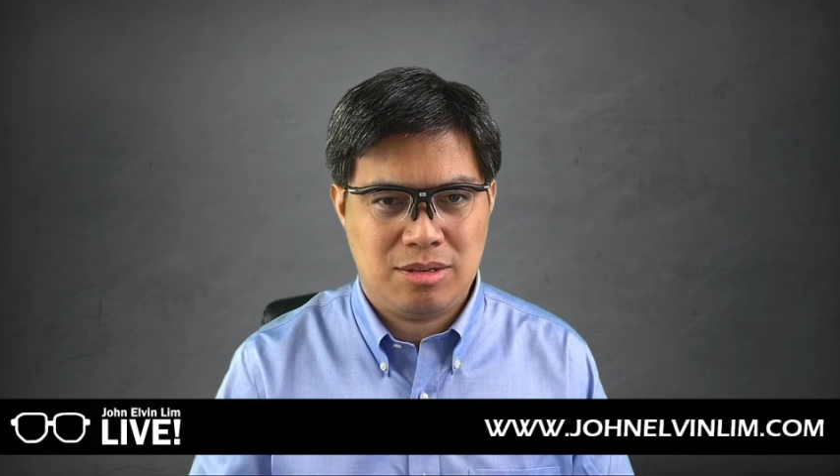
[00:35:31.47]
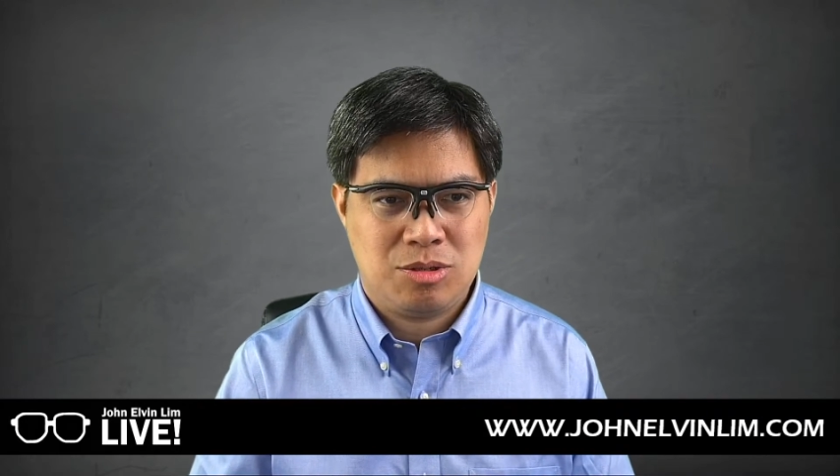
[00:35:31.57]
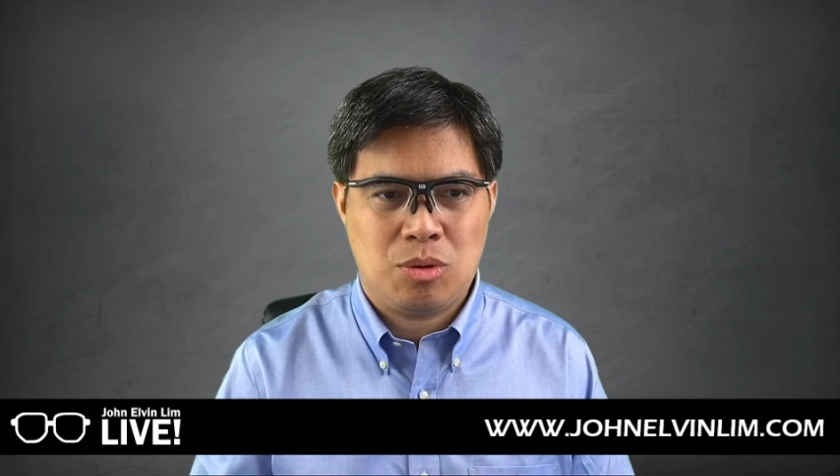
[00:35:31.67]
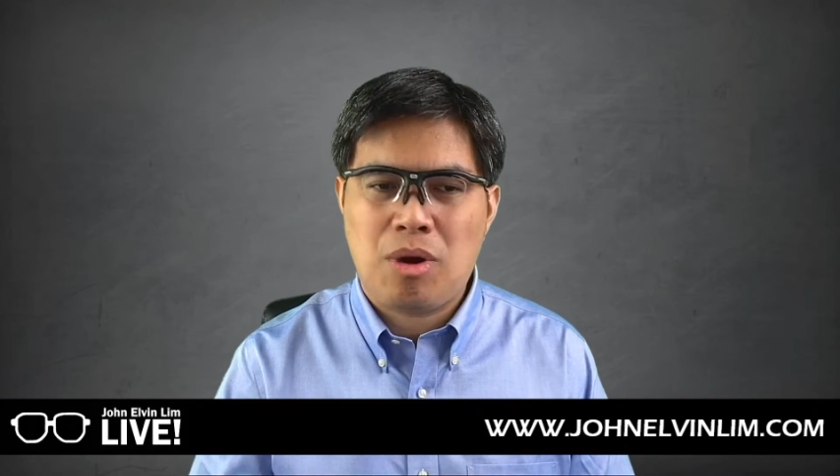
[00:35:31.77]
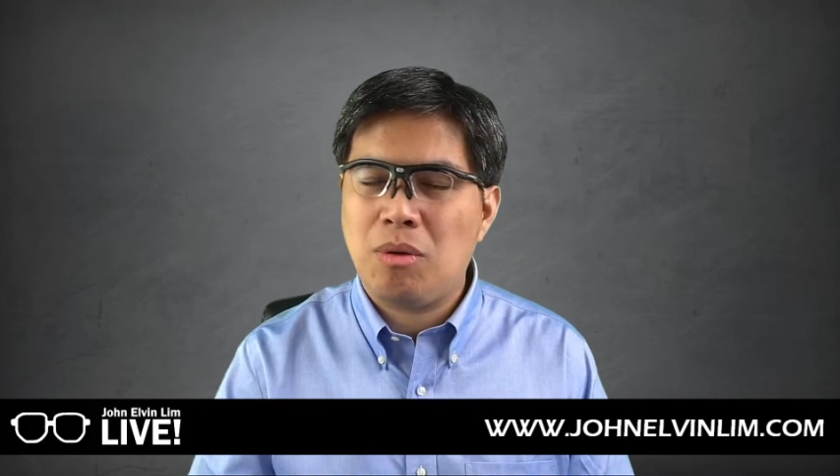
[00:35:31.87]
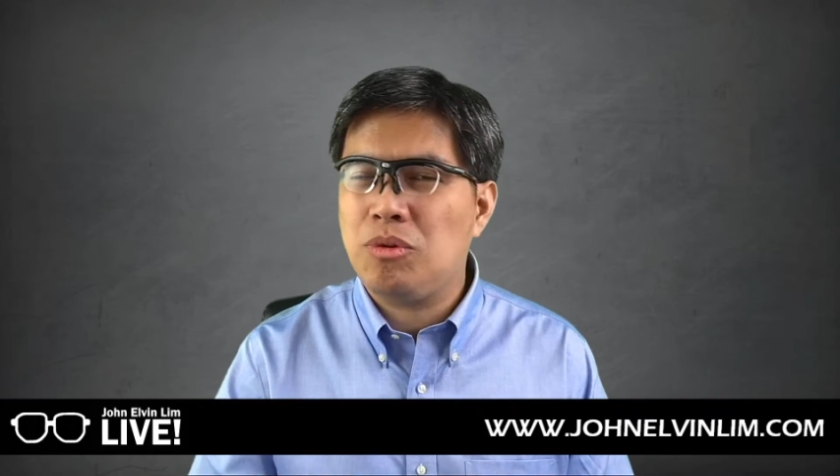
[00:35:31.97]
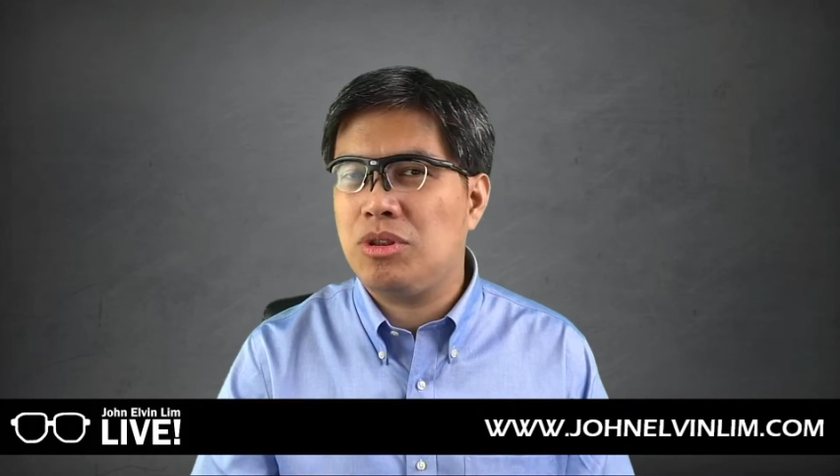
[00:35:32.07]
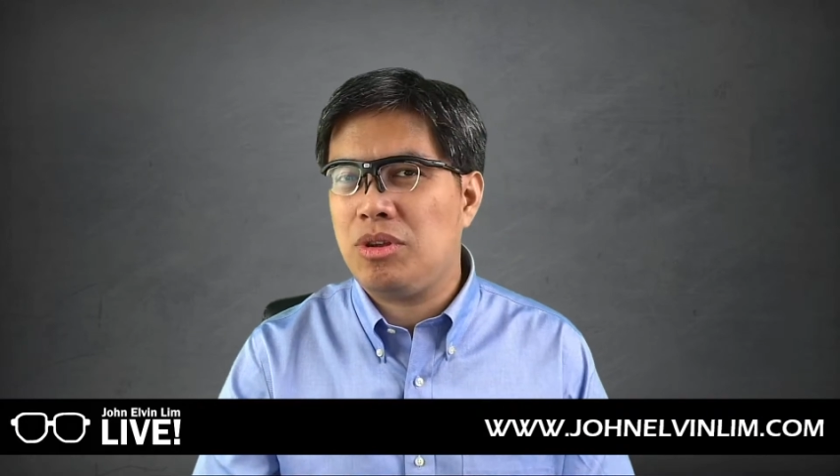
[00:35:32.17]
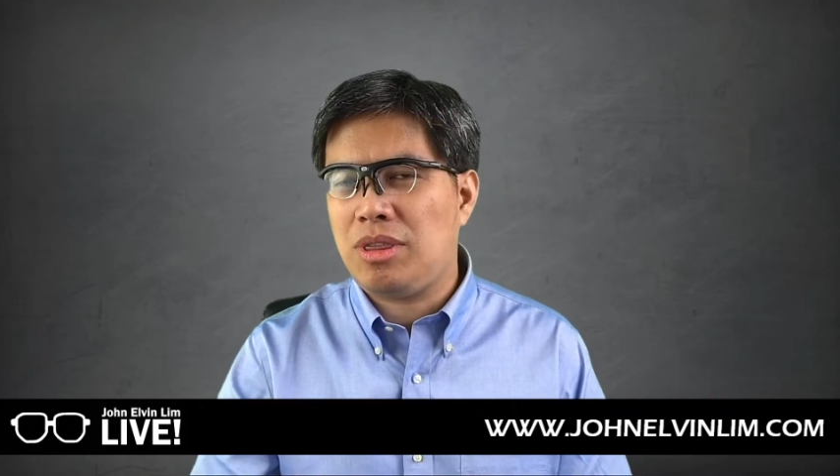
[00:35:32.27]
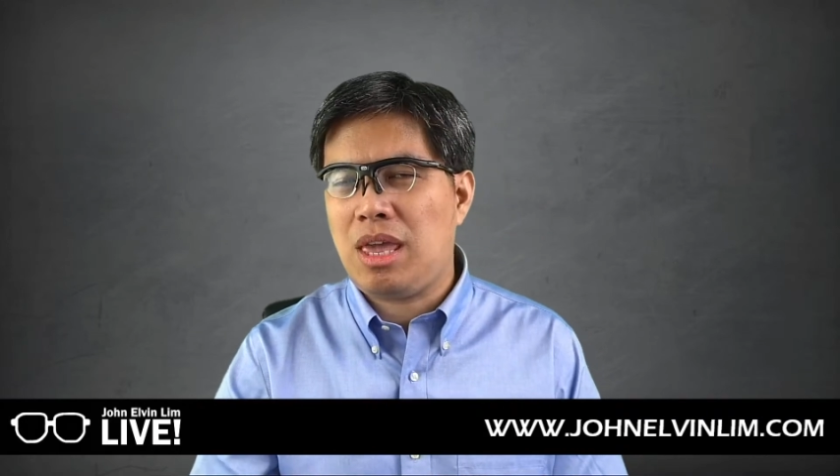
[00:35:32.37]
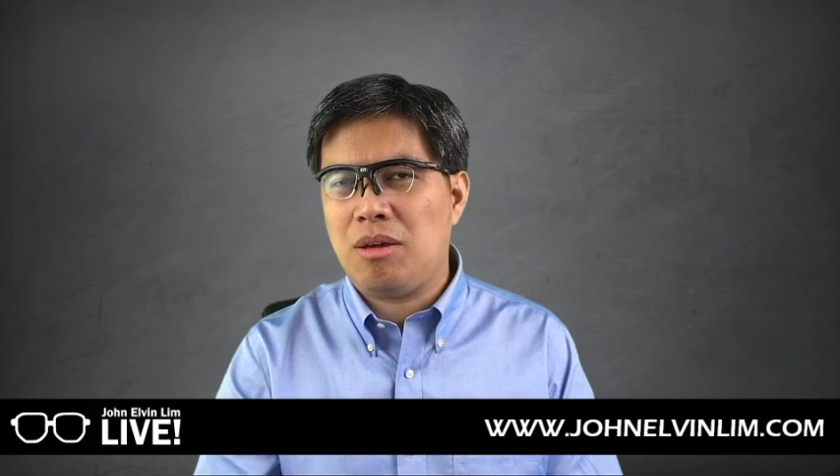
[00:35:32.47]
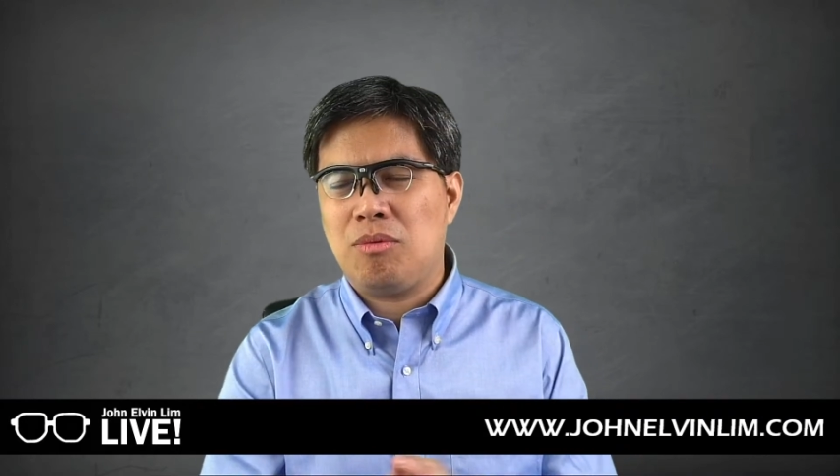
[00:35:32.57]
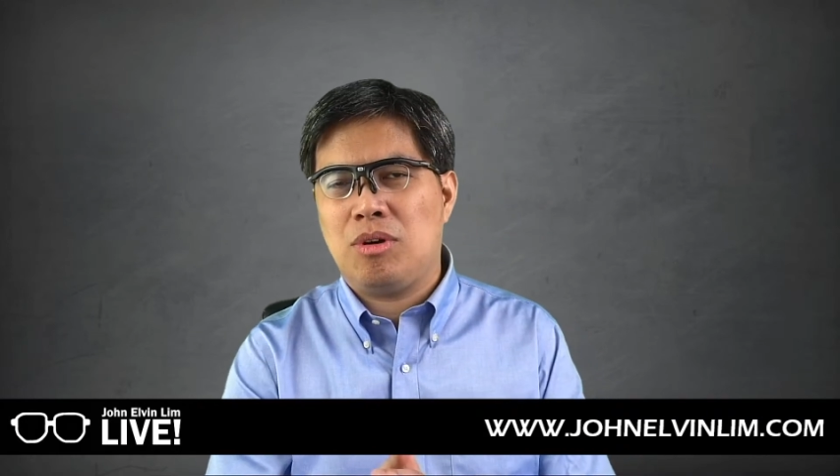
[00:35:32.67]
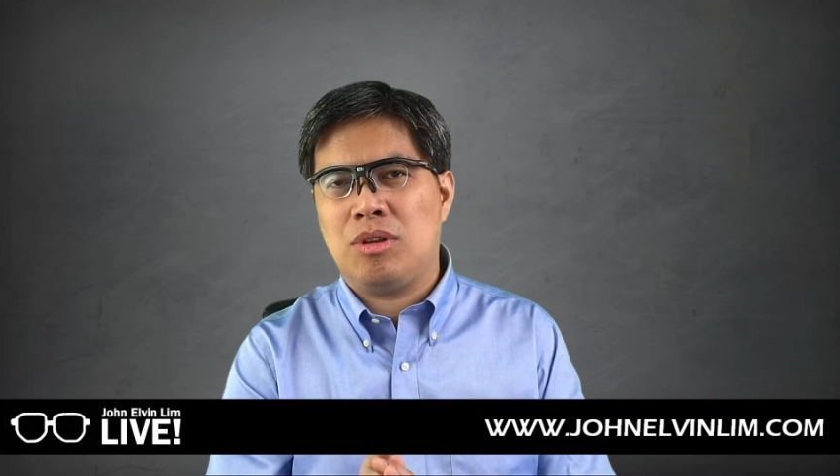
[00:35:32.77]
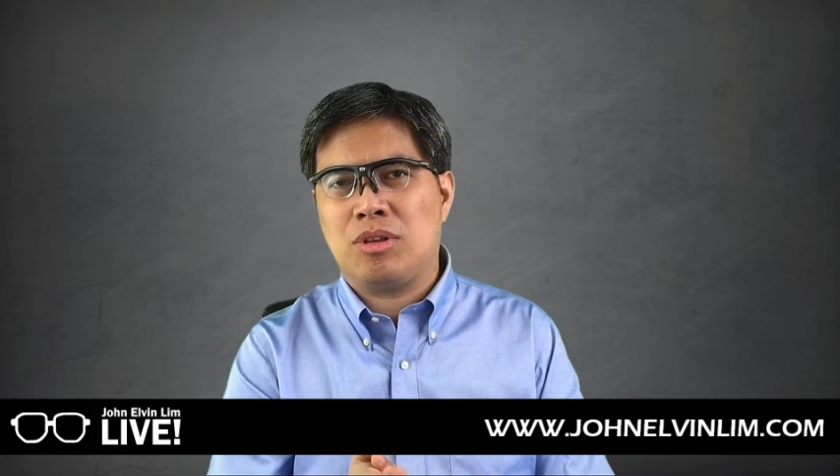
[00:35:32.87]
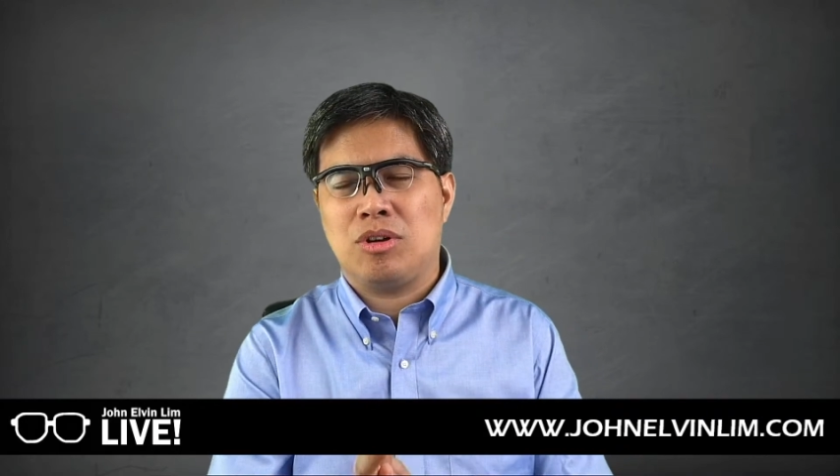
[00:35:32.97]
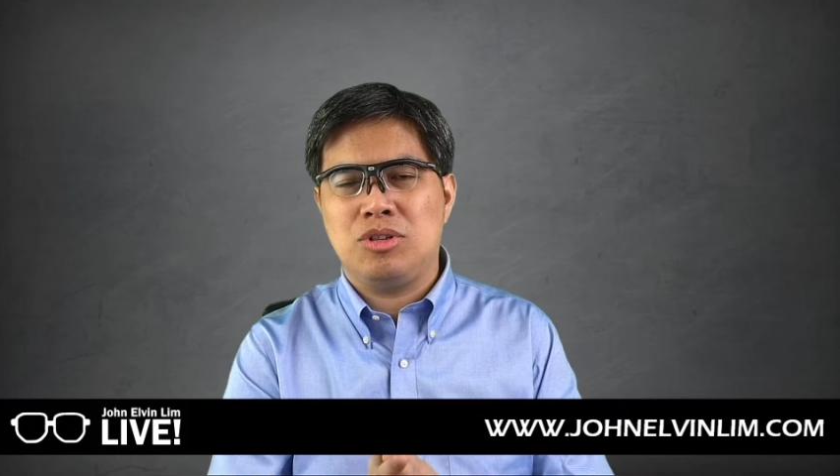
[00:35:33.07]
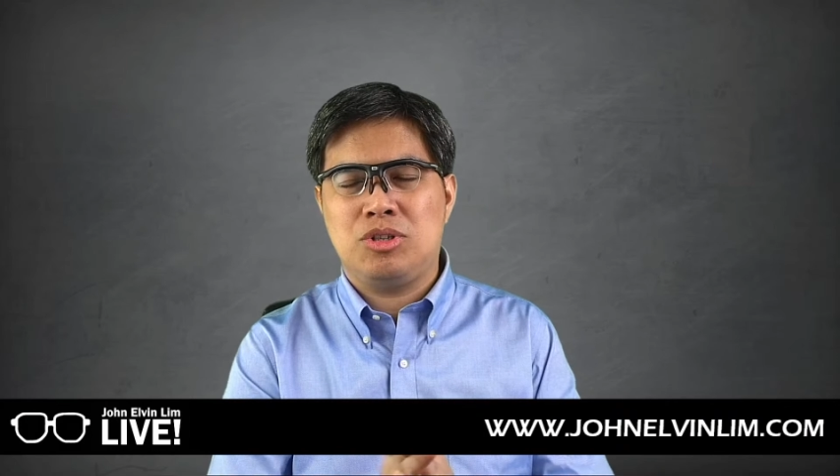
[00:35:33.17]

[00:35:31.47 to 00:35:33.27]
So why would you think would